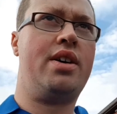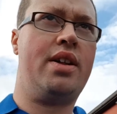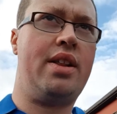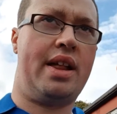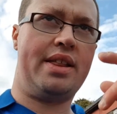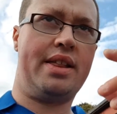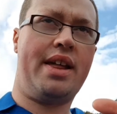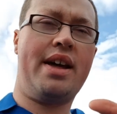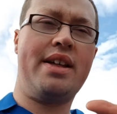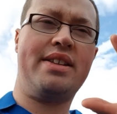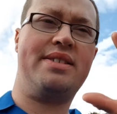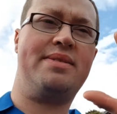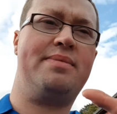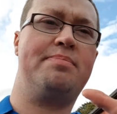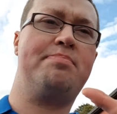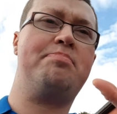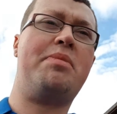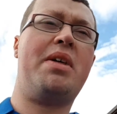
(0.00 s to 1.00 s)
Like that,
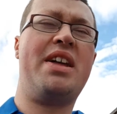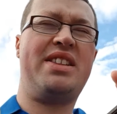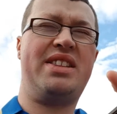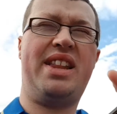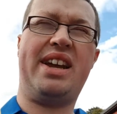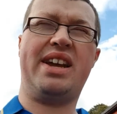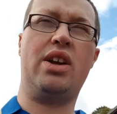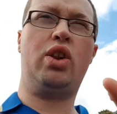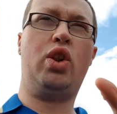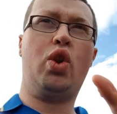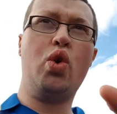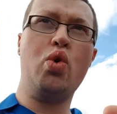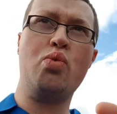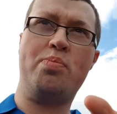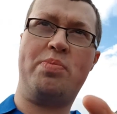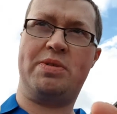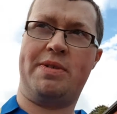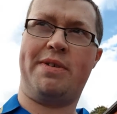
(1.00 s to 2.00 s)
it's like a
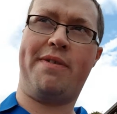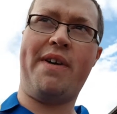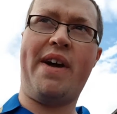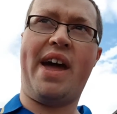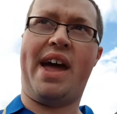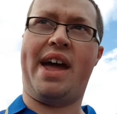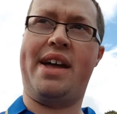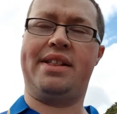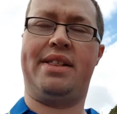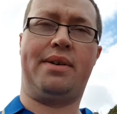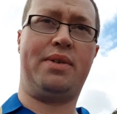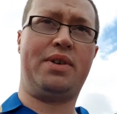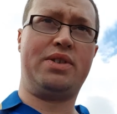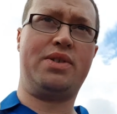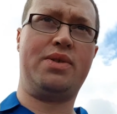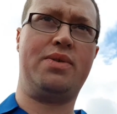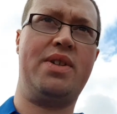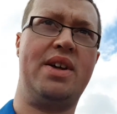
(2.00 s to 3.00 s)
loop, to fair. I
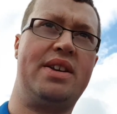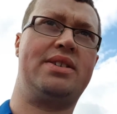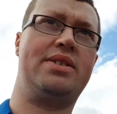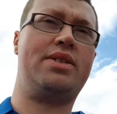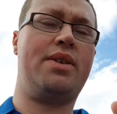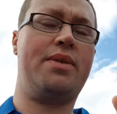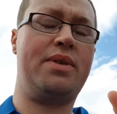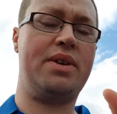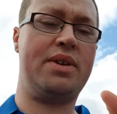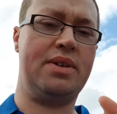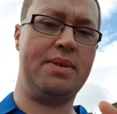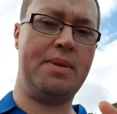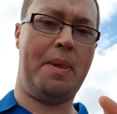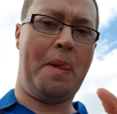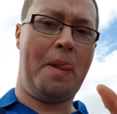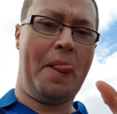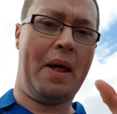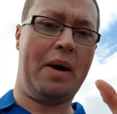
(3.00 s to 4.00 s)
want to do this, so I want to
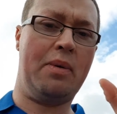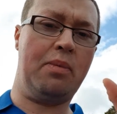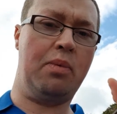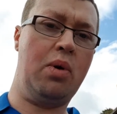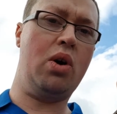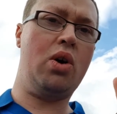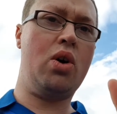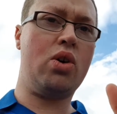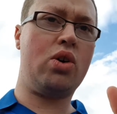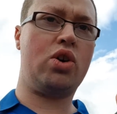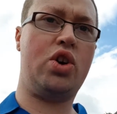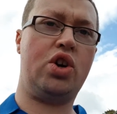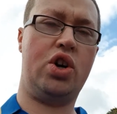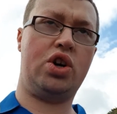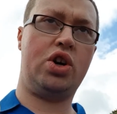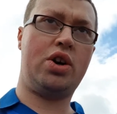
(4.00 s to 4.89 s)
walk.